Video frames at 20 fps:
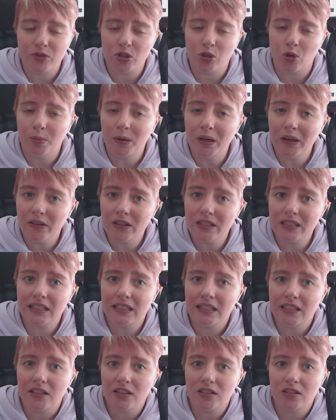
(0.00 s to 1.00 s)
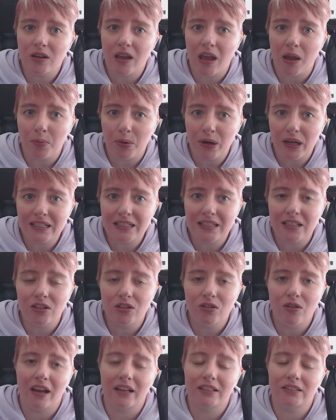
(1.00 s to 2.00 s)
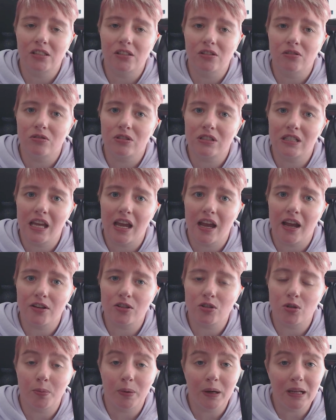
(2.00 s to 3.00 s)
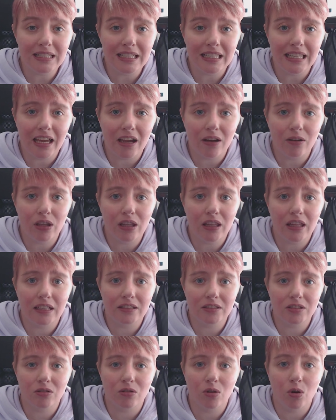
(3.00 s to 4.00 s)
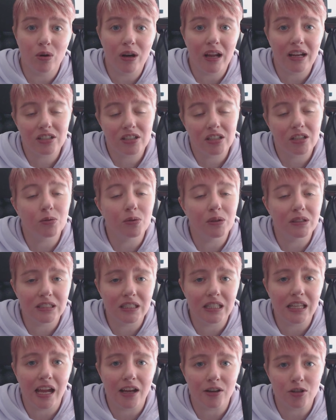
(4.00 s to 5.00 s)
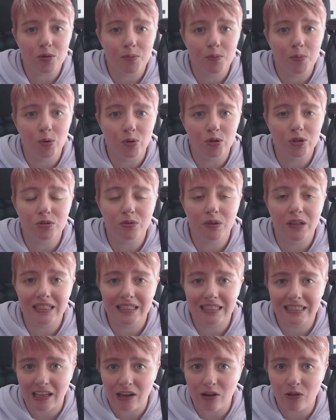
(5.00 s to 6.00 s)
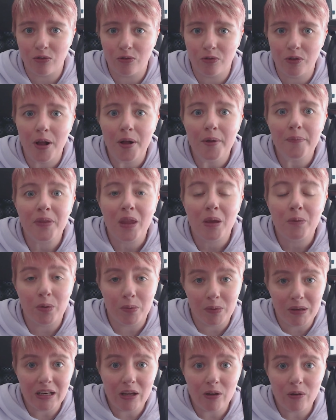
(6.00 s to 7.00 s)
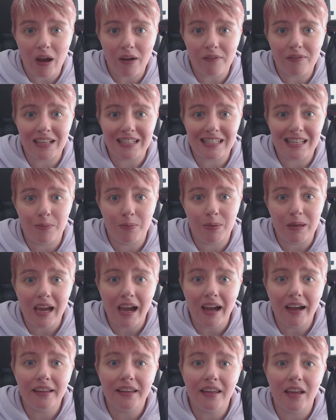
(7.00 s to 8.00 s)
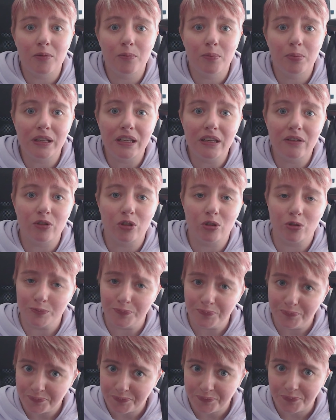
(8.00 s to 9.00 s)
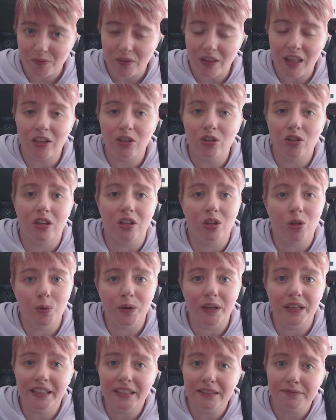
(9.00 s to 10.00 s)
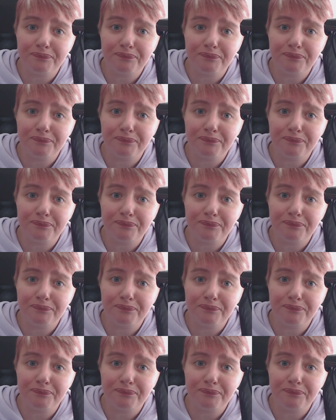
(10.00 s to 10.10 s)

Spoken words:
So previously, to get pricing, you had to use the Azure pricing calculator or actually go into the Azure portal itself. But we now have this API in preview that you can query.